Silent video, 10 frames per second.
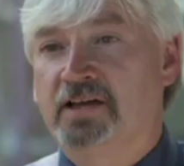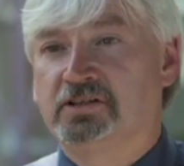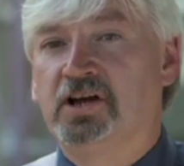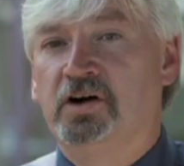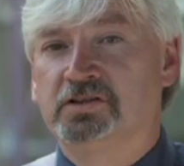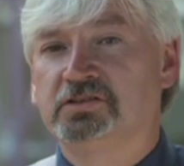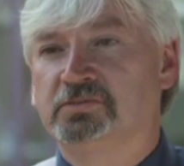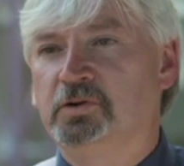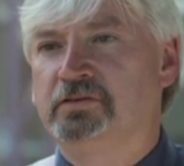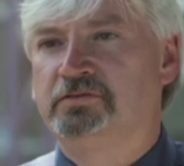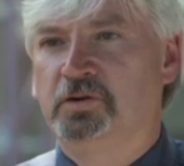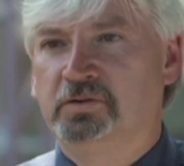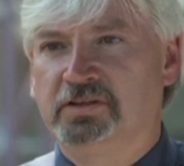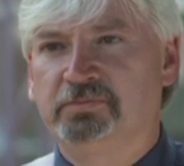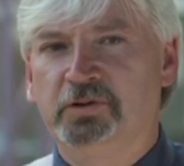As the college is moving
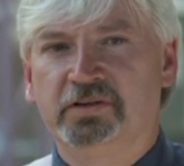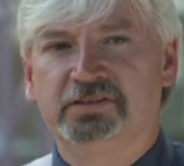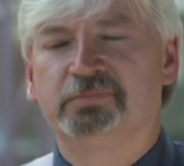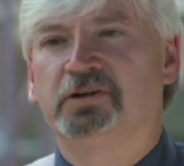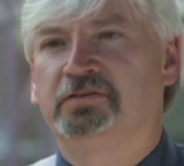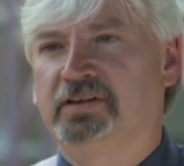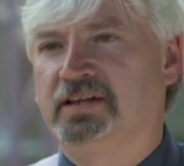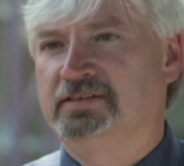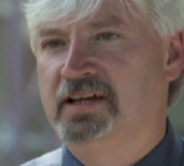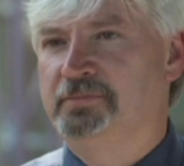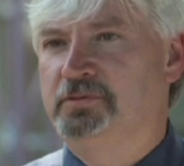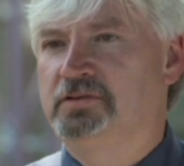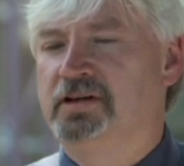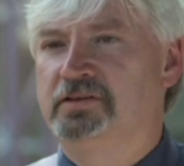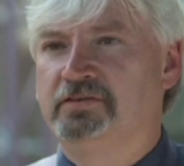forward, this building is a perfect
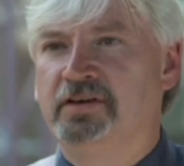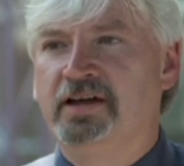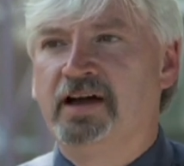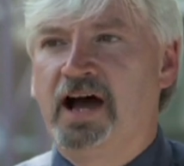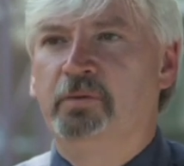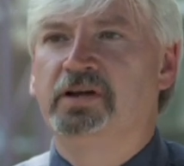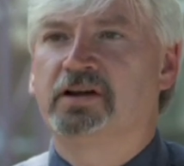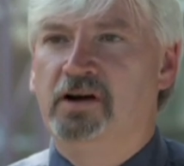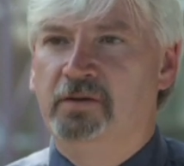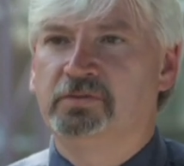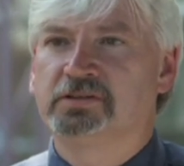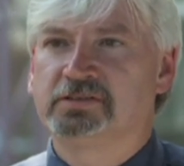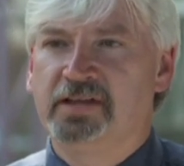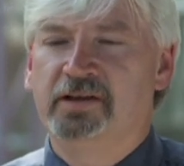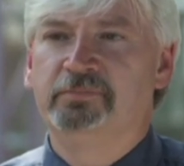example of how we
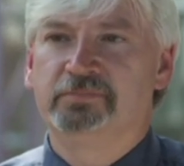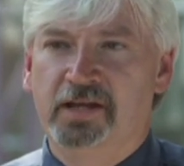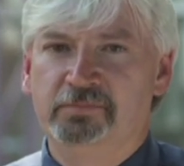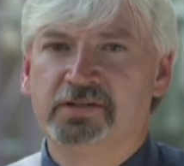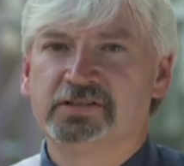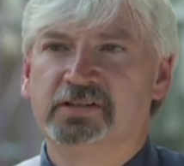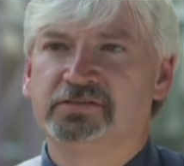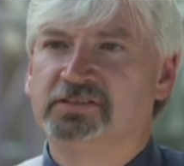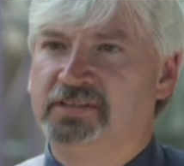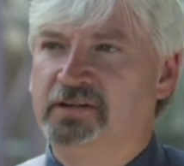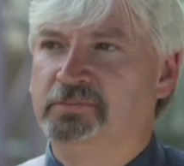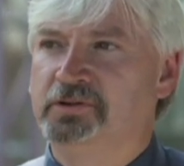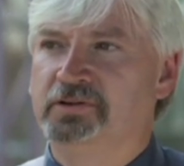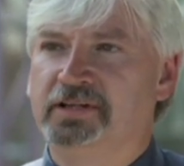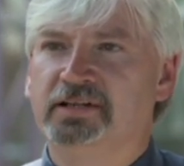accomplish that, that mission of
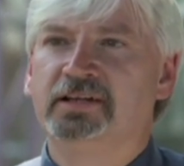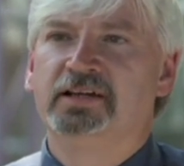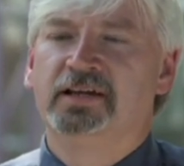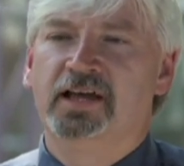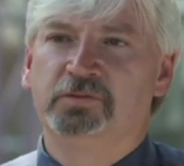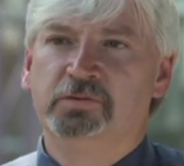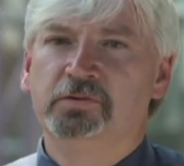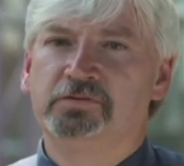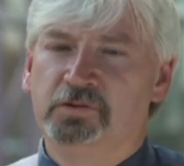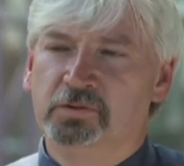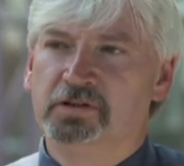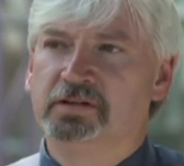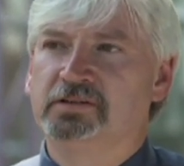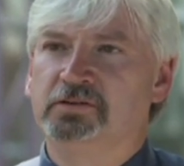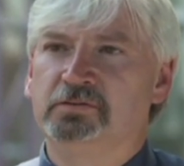sustainability as we move
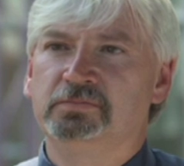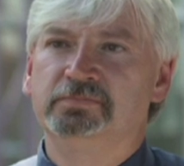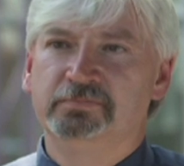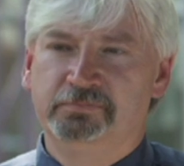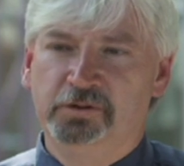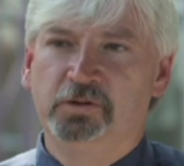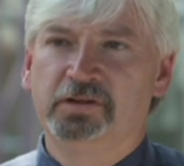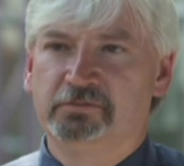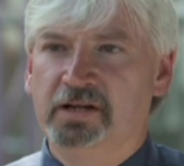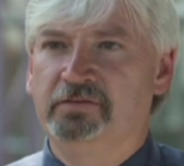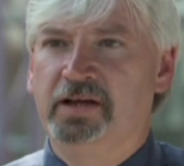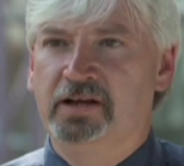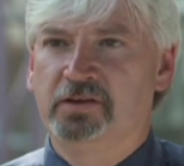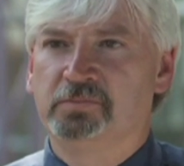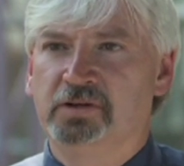forward to build and renovate
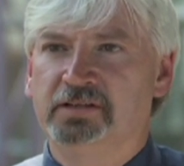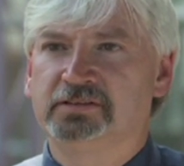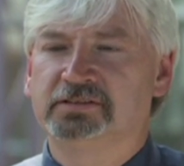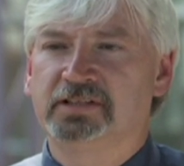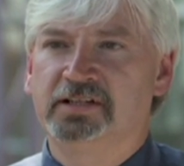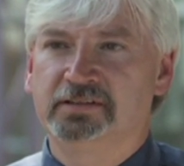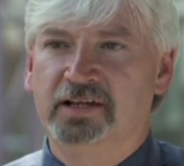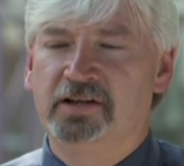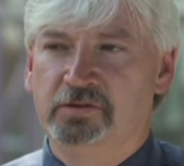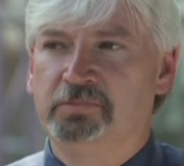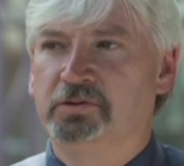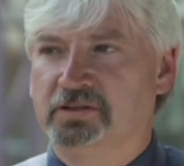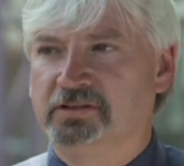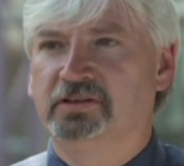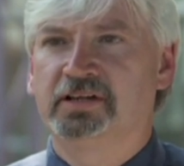other places and, and other
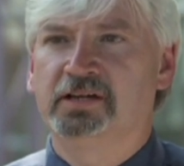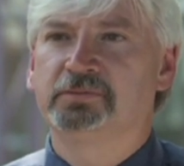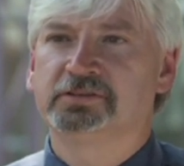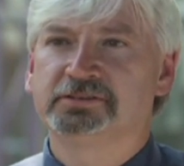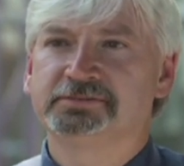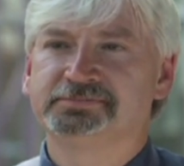buildings here on campus.